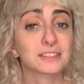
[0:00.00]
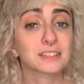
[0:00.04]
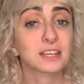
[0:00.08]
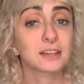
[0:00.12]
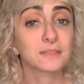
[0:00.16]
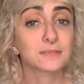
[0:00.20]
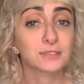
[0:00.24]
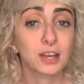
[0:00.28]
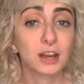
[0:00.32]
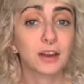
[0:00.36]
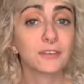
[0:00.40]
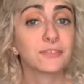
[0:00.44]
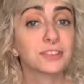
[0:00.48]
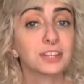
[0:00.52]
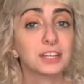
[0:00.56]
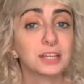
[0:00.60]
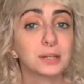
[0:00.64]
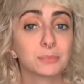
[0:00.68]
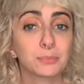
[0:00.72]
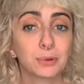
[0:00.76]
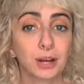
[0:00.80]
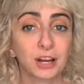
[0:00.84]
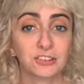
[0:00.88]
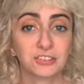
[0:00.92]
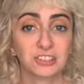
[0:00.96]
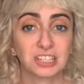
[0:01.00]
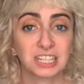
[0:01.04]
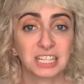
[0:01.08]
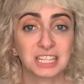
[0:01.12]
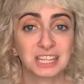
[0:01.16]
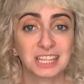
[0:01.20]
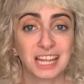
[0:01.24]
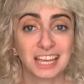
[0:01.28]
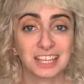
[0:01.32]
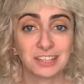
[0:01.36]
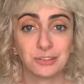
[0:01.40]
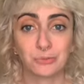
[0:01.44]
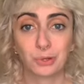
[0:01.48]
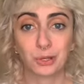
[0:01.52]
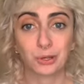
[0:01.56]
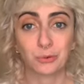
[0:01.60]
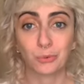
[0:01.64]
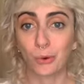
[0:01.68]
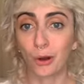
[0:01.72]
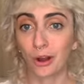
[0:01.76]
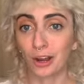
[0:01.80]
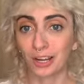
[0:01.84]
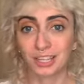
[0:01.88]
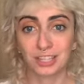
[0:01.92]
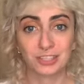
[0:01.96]
gives off the impression that you can
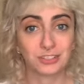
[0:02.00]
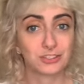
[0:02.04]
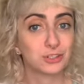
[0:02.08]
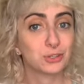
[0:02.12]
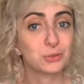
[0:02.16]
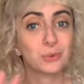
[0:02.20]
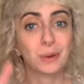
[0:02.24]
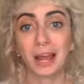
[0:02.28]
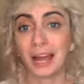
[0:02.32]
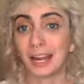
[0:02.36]
walk into